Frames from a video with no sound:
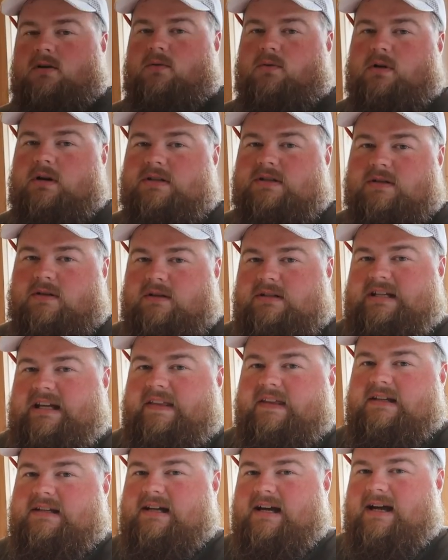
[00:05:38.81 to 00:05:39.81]
We're also going to
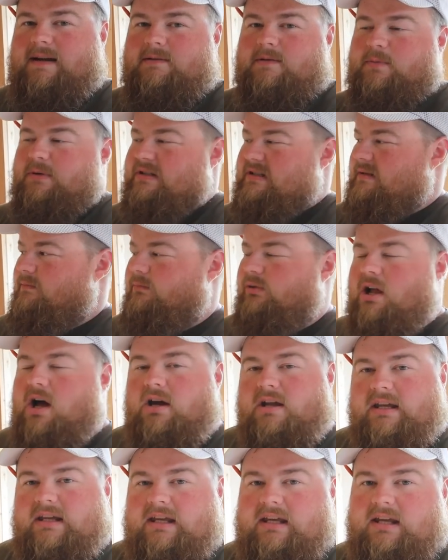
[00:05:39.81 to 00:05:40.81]
take the time to put some
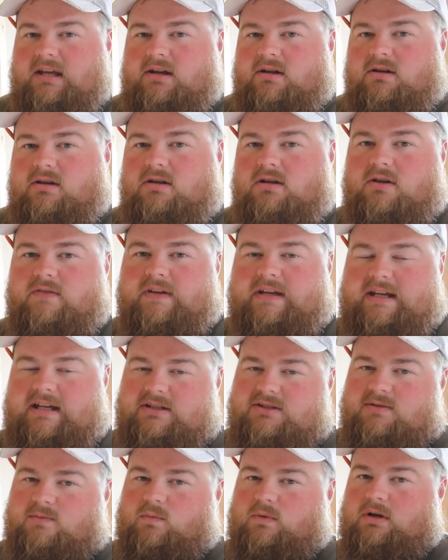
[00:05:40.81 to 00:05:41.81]
blocking here on the
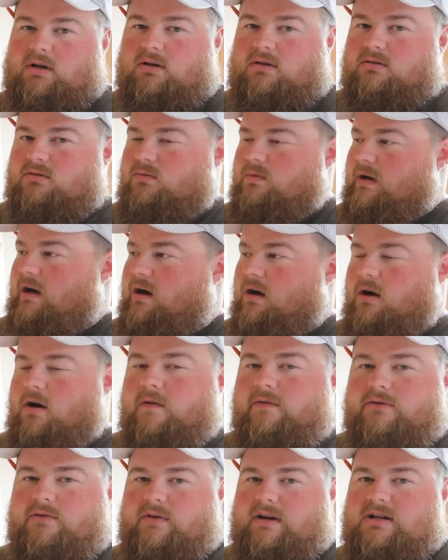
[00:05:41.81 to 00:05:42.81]
kitchen wall where our
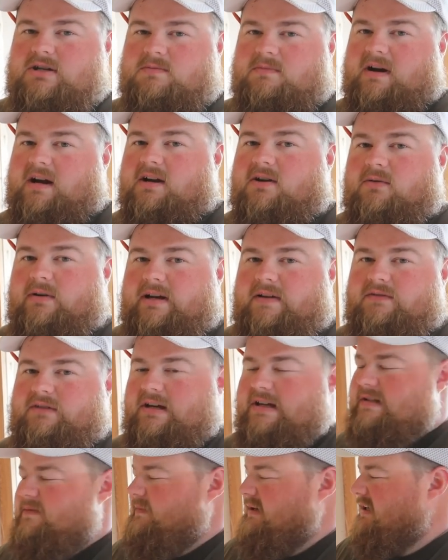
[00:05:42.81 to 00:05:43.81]
over the range microwave
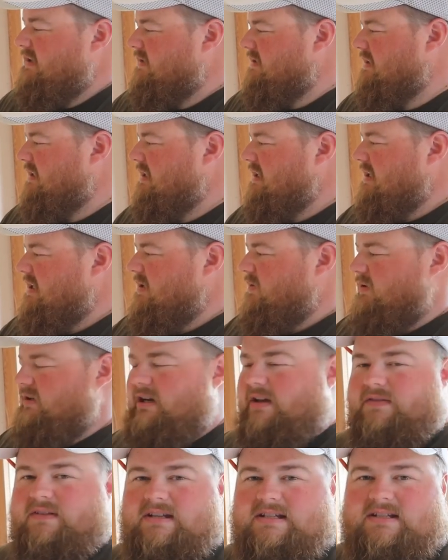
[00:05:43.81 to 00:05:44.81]
does mount. We
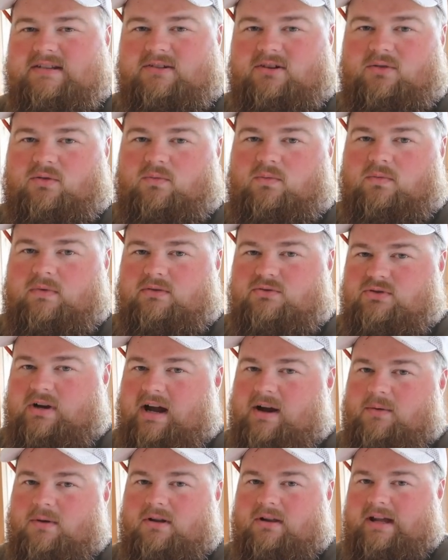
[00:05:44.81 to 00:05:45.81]
got this little
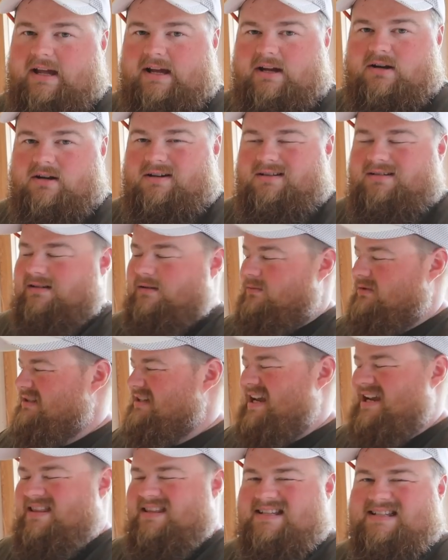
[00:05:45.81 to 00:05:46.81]
drywall anchor. I'm gonna
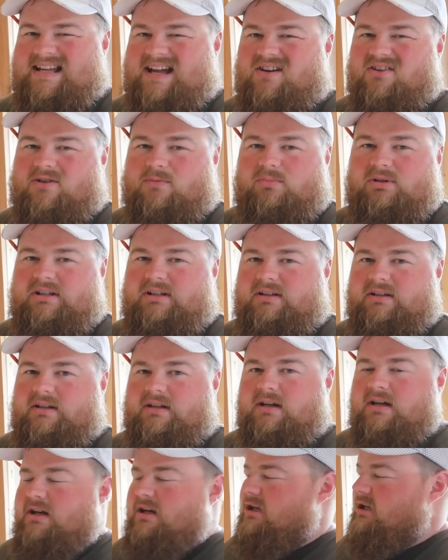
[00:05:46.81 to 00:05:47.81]
take this out
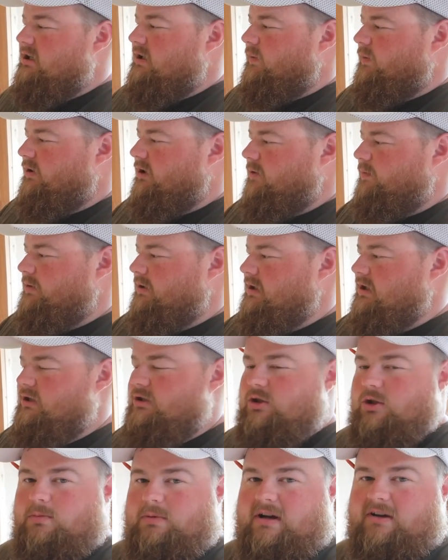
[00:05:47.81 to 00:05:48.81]
completely. we're gonna put a
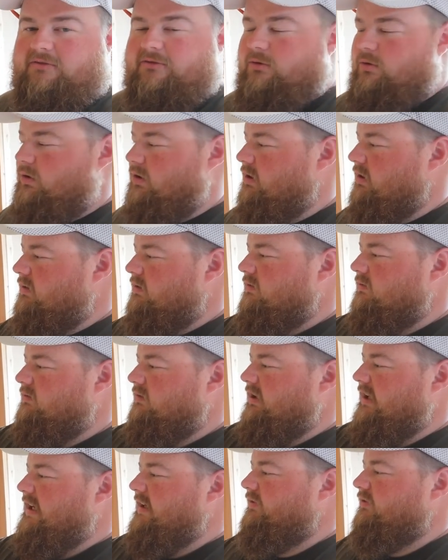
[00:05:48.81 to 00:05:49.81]
two by four
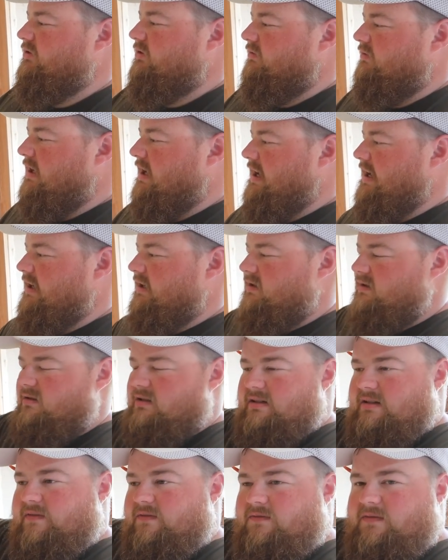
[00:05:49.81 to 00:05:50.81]
left to right,
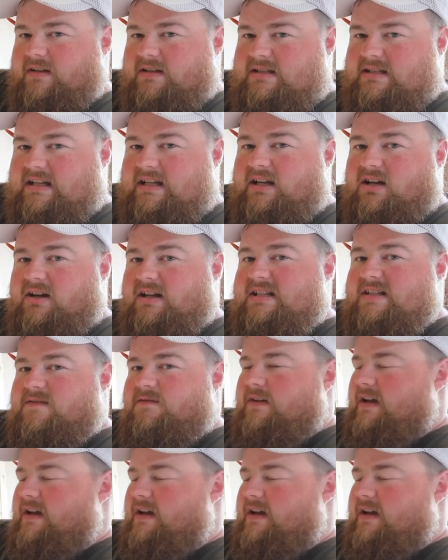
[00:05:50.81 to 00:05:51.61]
fit, sitting on its